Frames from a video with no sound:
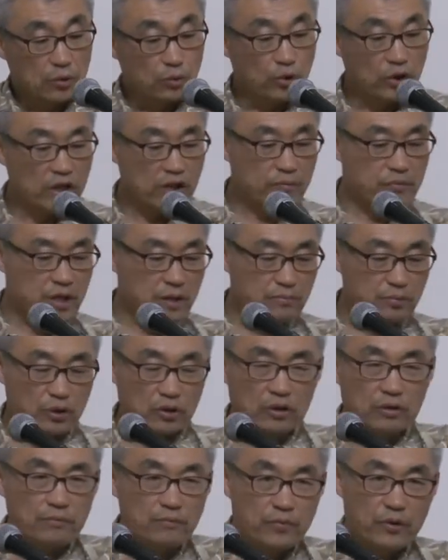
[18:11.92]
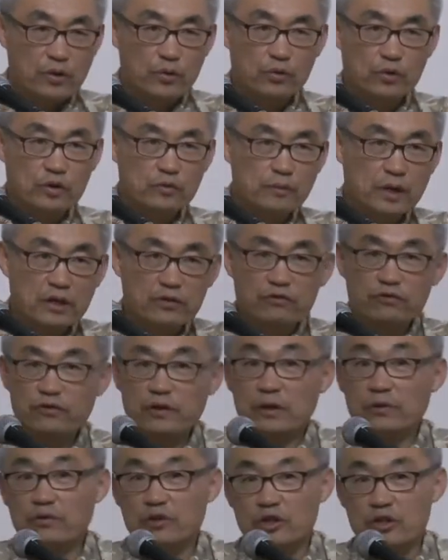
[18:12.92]
William Temple, one of my
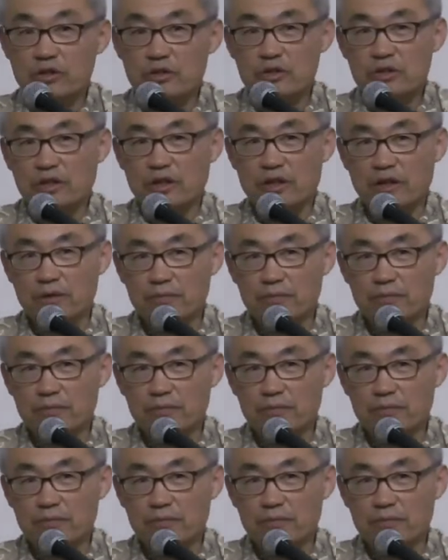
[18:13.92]
favorite